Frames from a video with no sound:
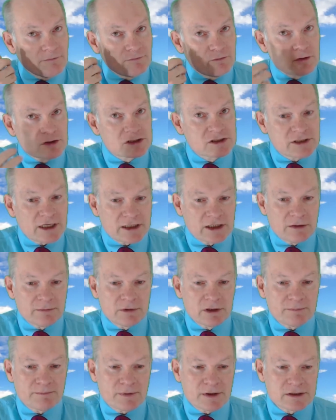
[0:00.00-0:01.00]
If you state them
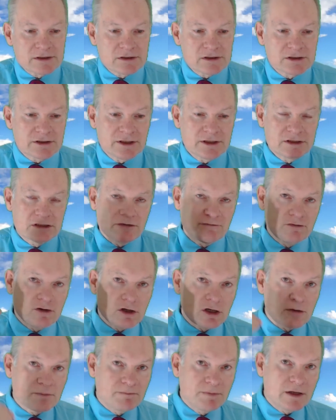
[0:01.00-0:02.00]
in the present sense, if
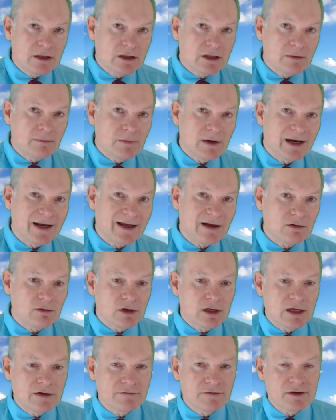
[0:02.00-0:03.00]
you repeat them
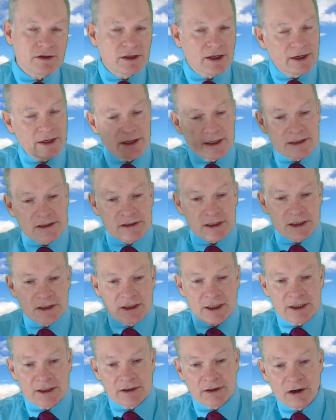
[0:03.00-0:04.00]
loudly every day, let's say
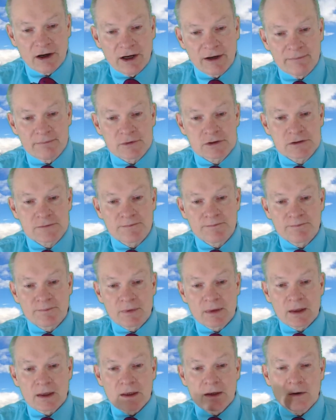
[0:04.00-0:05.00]
10 times,
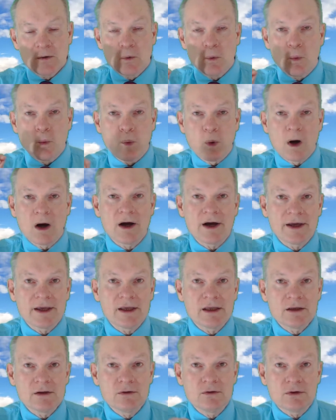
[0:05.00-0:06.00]

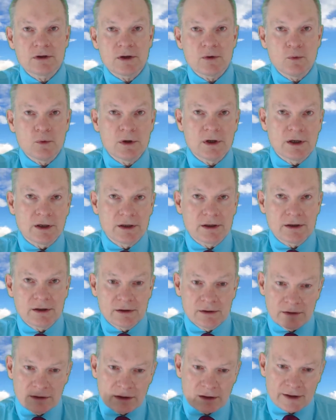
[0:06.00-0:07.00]
why do they work?
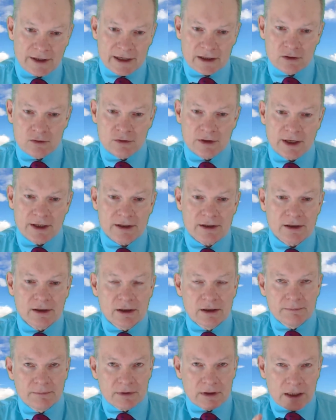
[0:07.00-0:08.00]
I'll get to that.
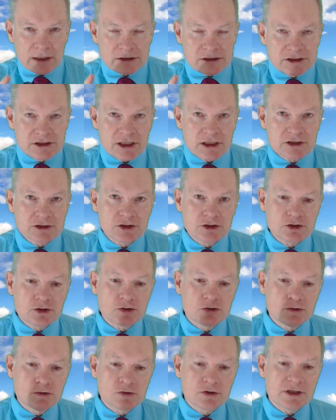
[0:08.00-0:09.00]
But I challenge you to
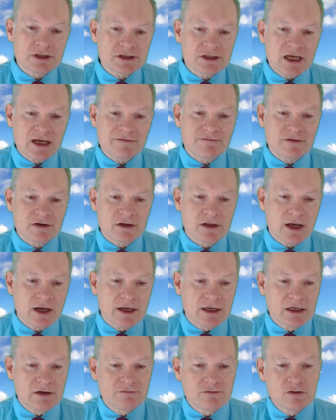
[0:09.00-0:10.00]
do this every
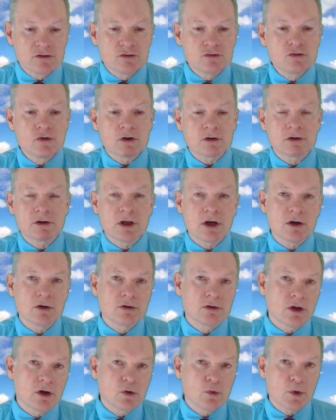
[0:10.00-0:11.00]
day. And if you do not
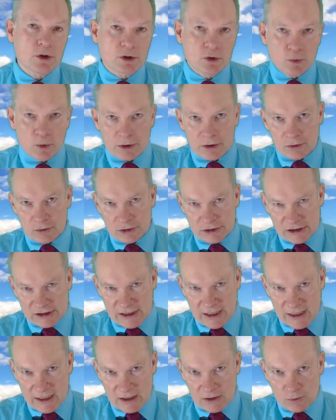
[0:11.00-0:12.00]
know what one to
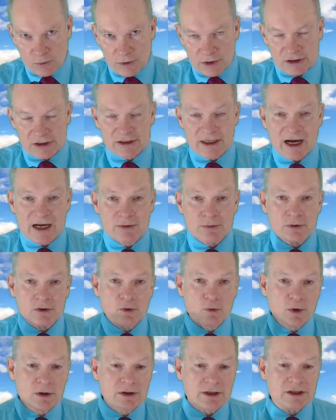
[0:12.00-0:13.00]
start with
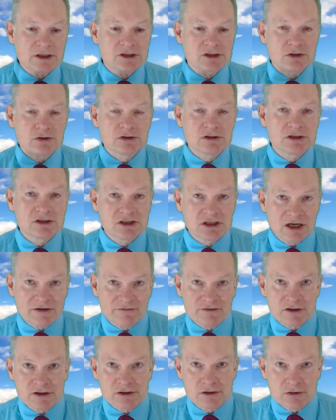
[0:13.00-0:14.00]
the one that Susan
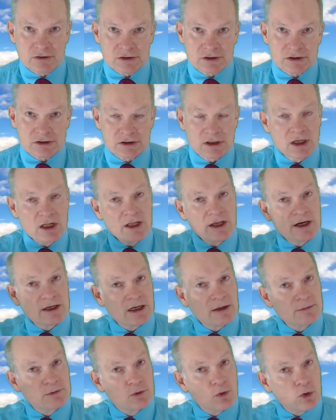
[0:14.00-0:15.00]
Jeffers uses.
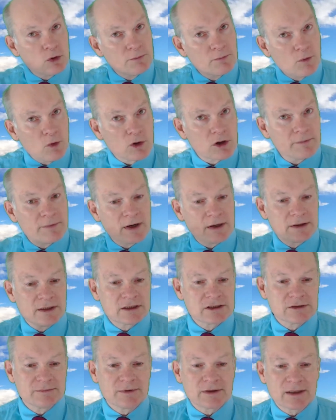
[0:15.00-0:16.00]
And I'll talk more about
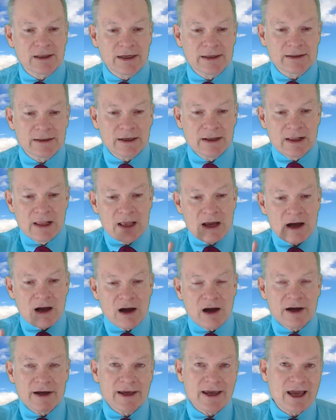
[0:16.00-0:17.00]
this a bit later.
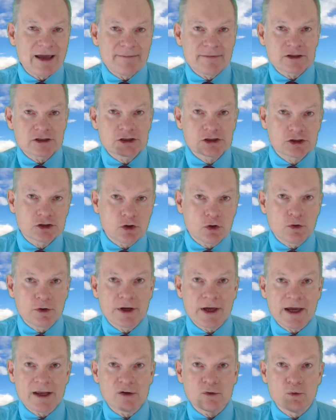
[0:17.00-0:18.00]
I am a
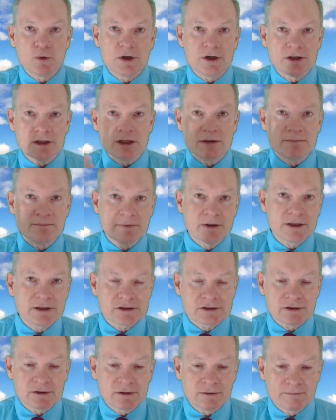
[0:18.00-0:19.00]
strong and worthy
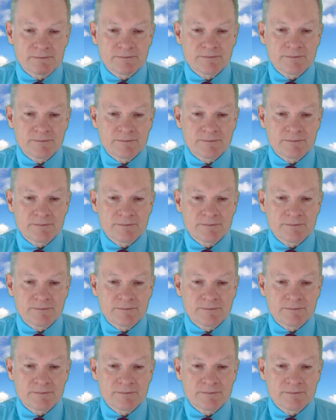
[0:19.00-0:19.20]
person.